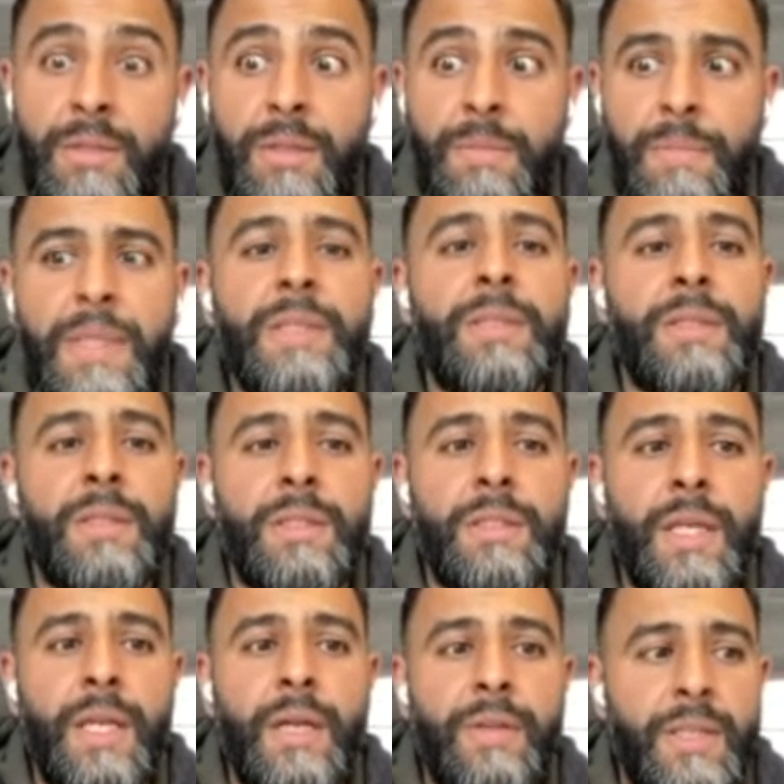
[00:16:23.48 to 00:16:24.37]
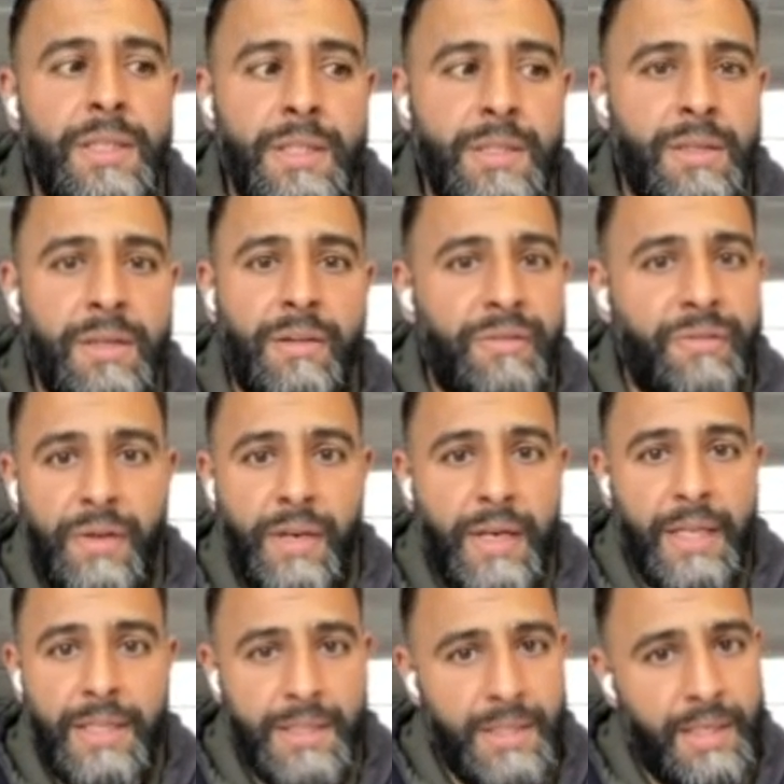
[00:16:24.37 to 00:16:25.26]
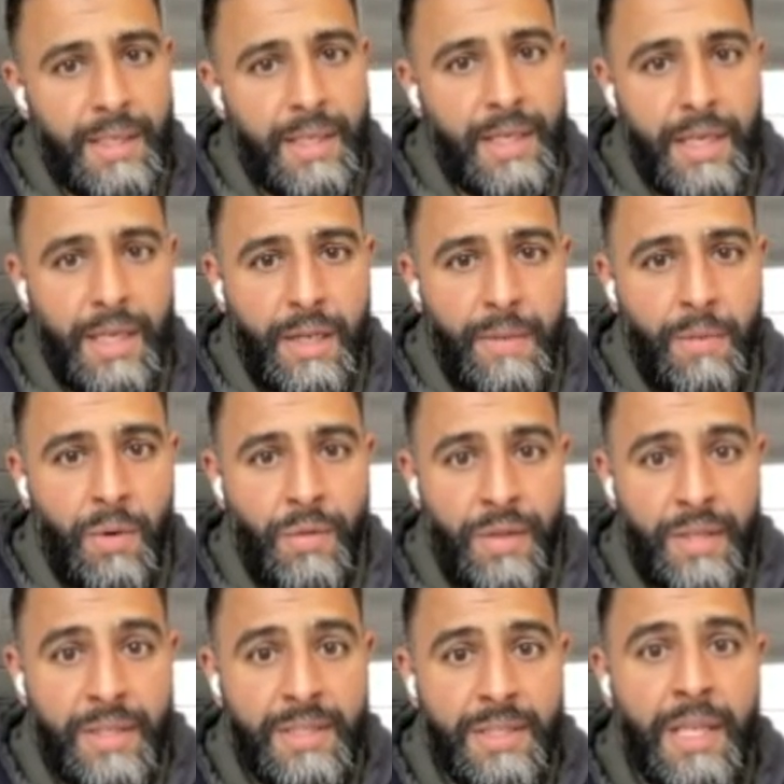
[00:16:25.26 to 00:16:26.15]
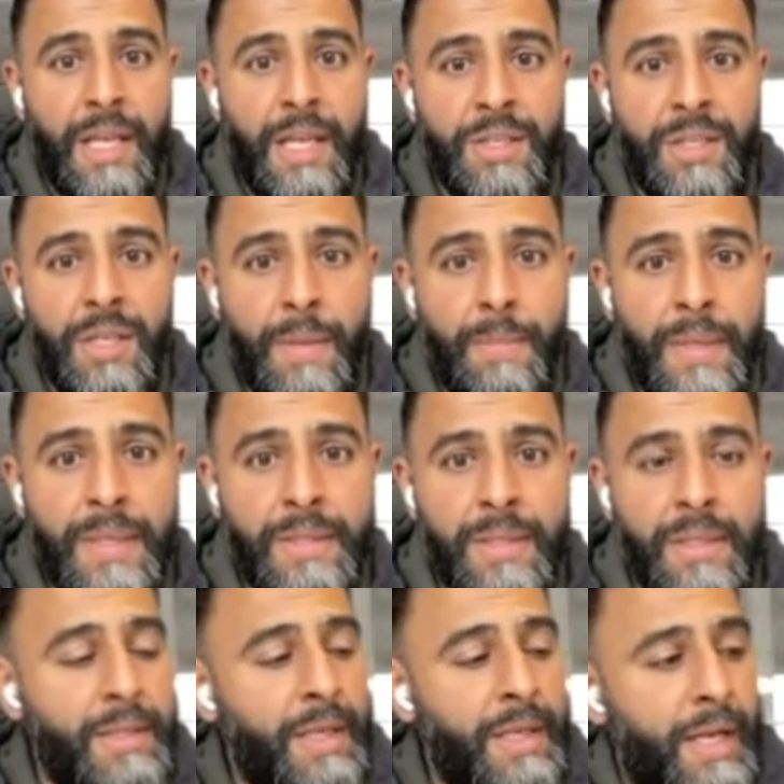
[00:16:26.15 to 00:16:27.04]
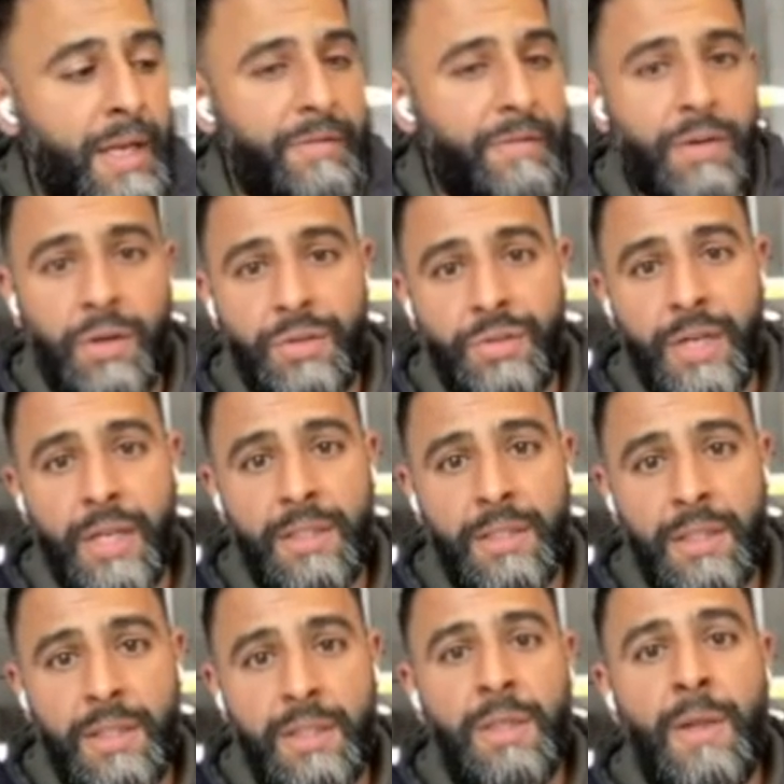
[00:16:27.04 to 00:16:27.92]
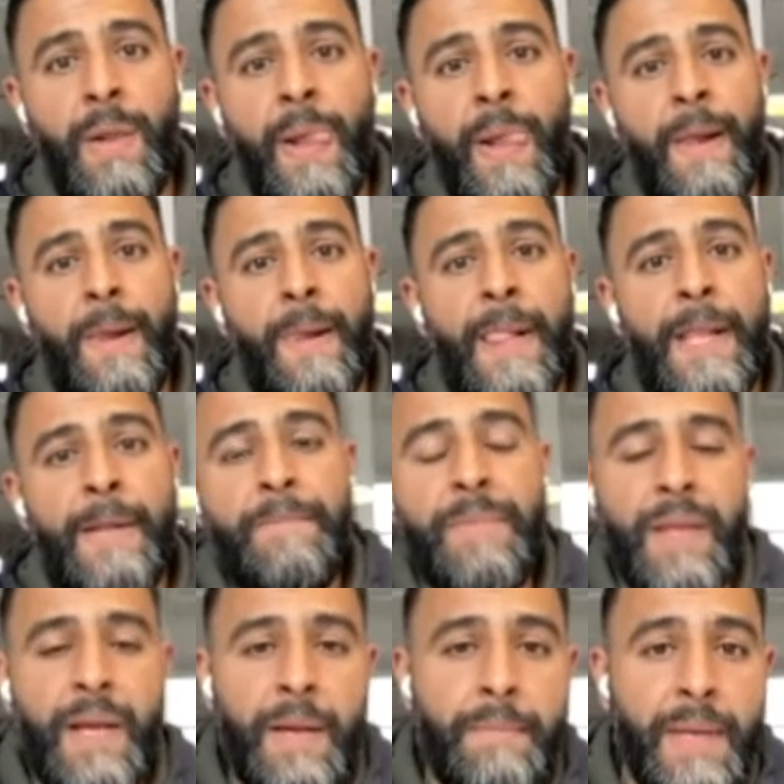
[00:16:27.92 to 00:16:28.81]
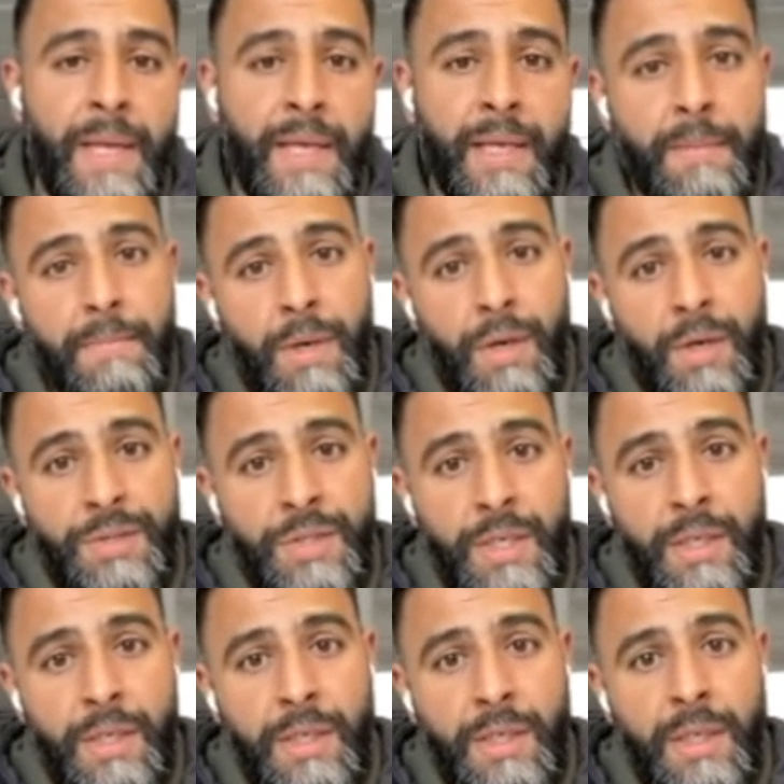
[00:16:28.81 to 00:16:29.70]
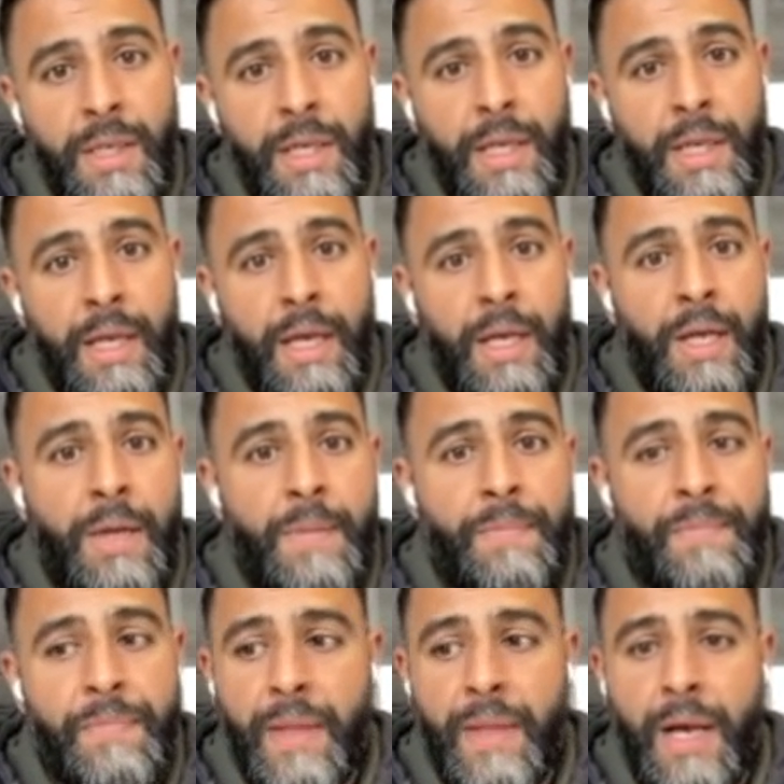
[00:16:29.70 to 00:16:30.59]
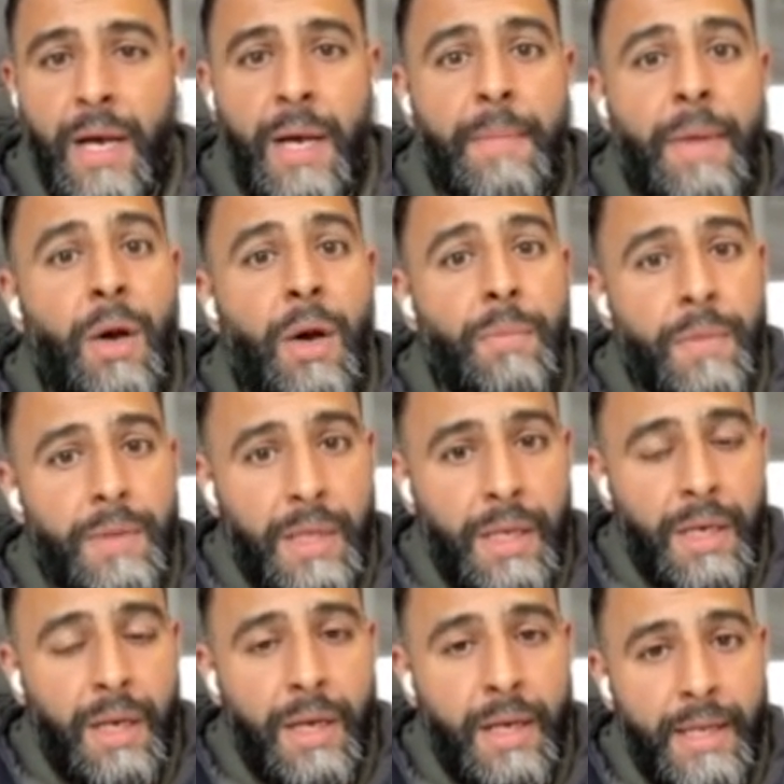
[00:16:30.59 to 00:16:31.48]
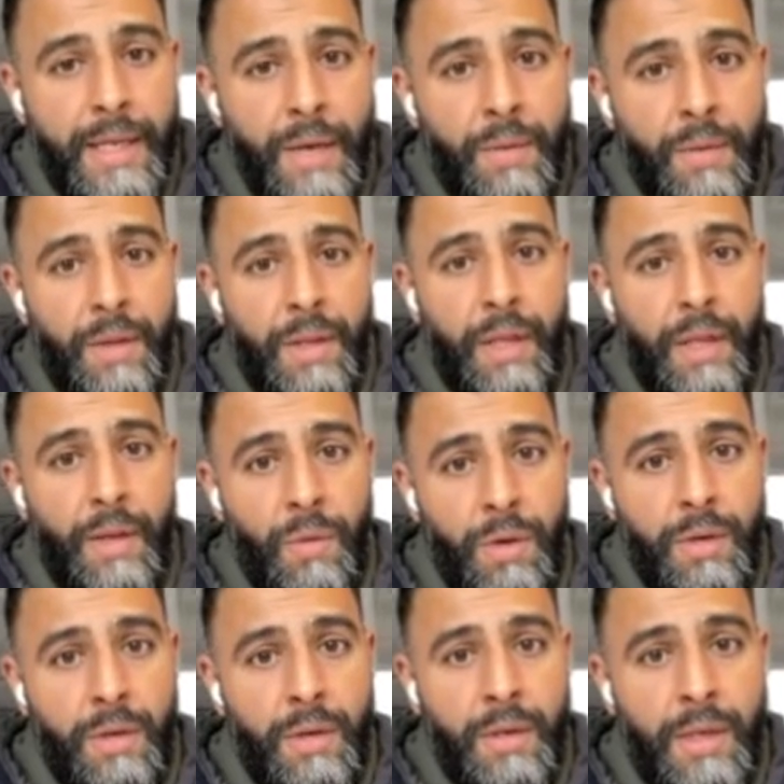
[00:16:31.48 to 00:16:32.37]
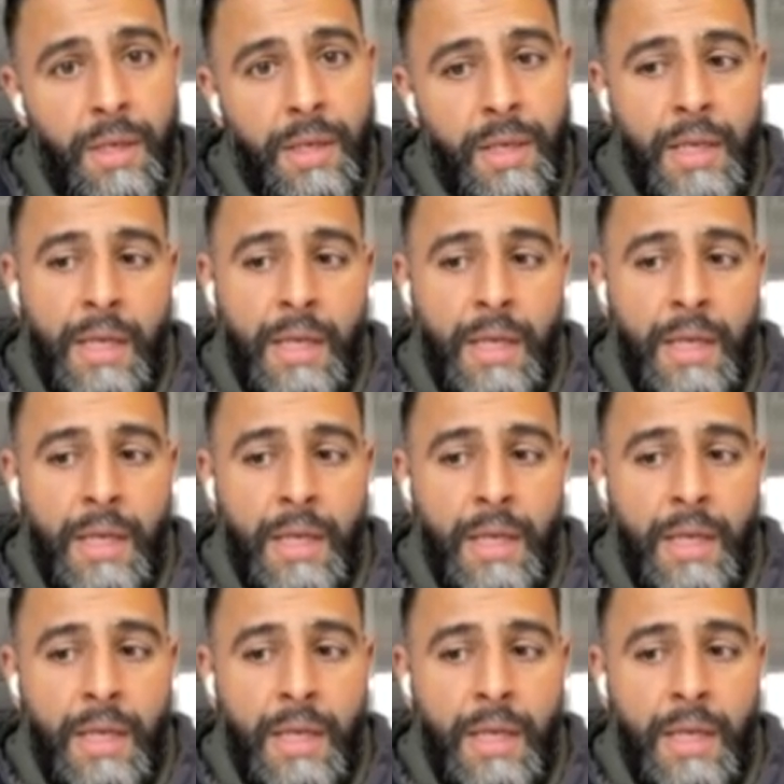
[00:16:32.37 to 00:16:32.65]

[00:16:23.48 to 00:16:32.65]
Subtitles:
There's a business here. This isn't a freelancing gig anymore. This is actually a business. I have contractors. I'm making margin. I'm helping the client get what they want.